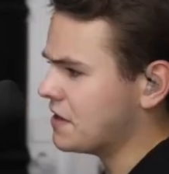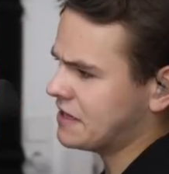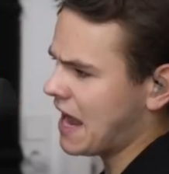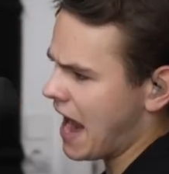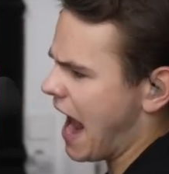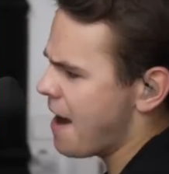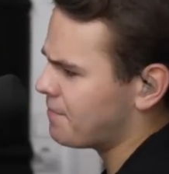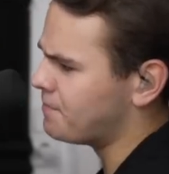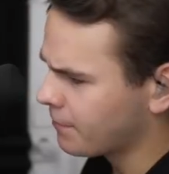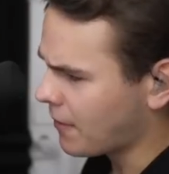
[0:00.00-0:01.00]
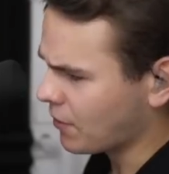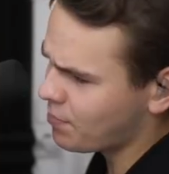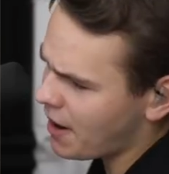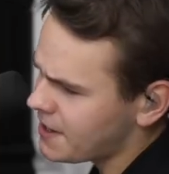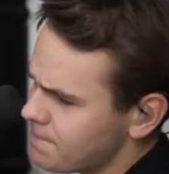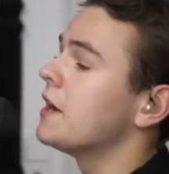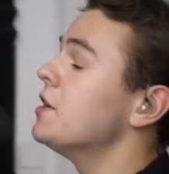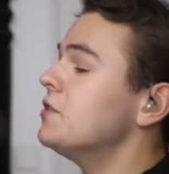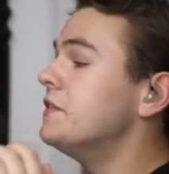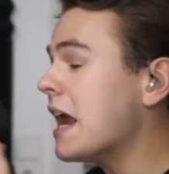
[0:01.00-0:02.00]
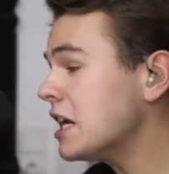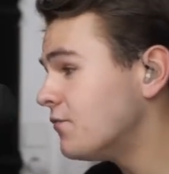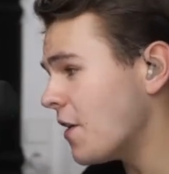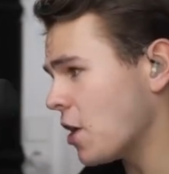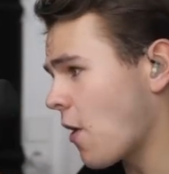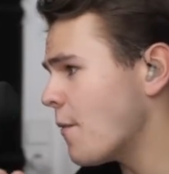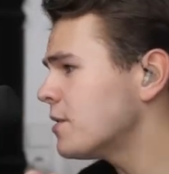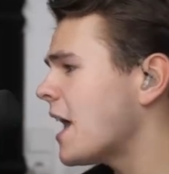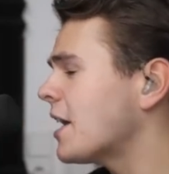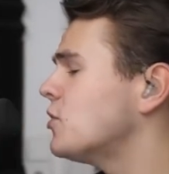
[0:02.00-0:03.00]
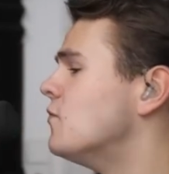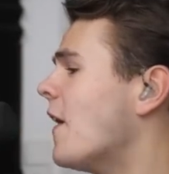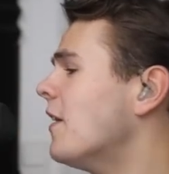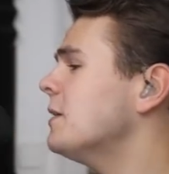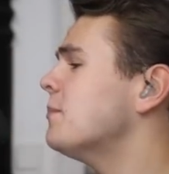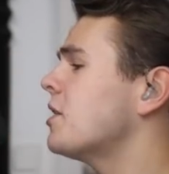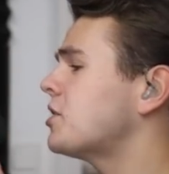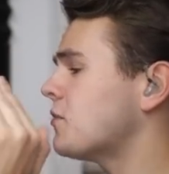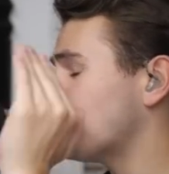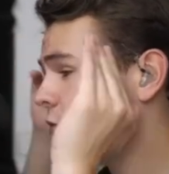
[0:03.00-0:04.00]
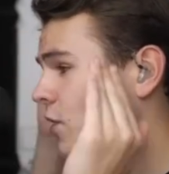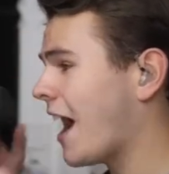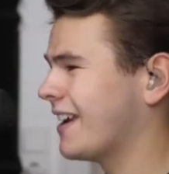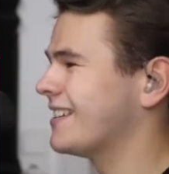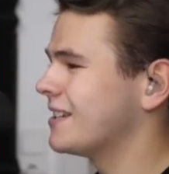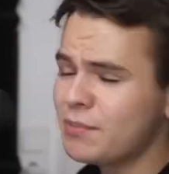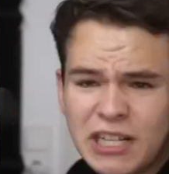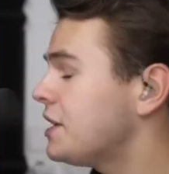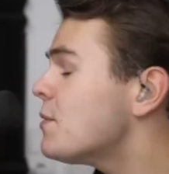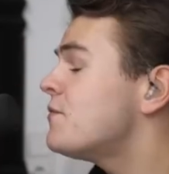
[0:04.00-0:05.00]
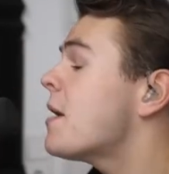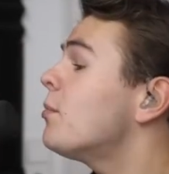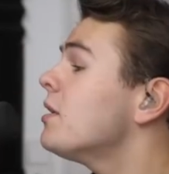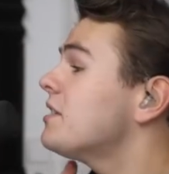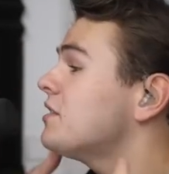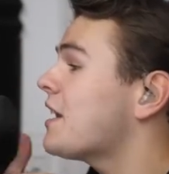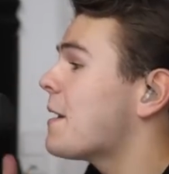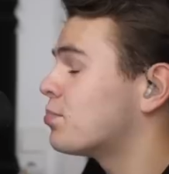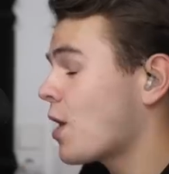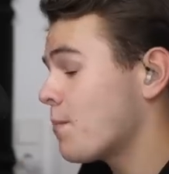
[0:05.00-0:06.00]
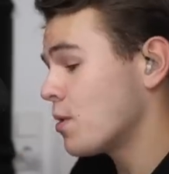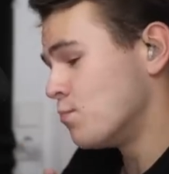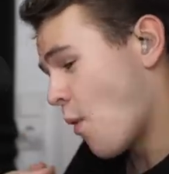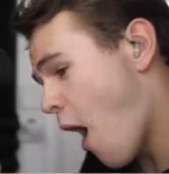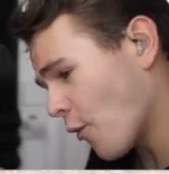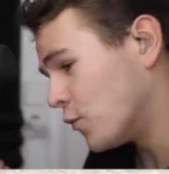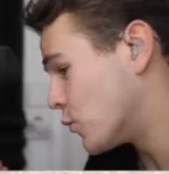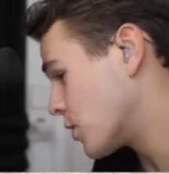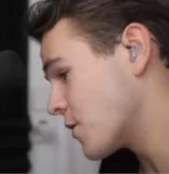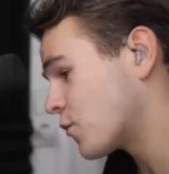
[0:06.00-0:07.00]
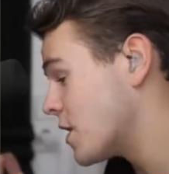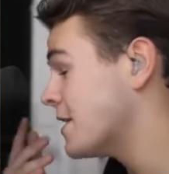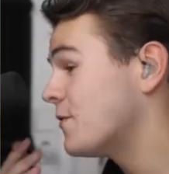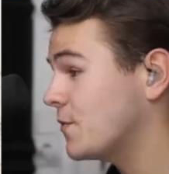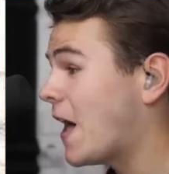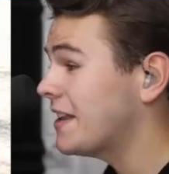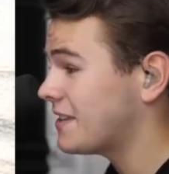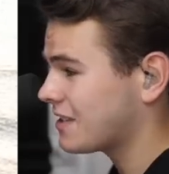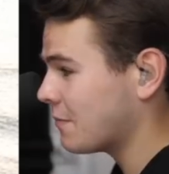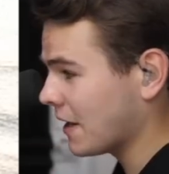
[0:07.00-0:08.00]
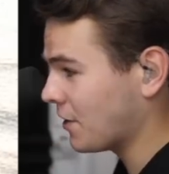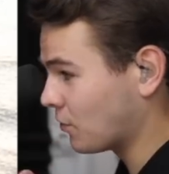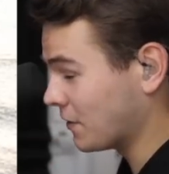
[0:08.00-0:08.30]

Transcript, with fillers: the KM. Everybody, in today's video I would like to very much fly it. See, we've never really seen a proper model for it for any flight simulator or